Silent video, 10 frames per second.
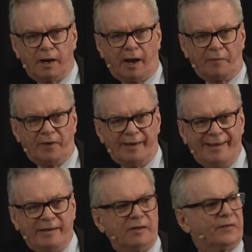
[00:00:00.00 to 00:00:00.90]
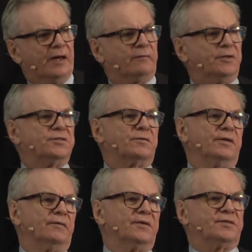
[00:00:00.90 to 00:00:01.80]
And the eightieth
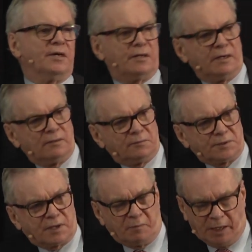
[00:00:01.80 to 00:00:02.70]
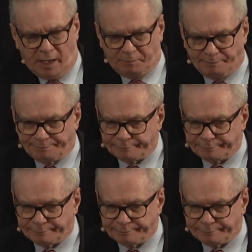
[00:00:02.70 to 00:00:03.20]
anniversary of the sinking was coming up.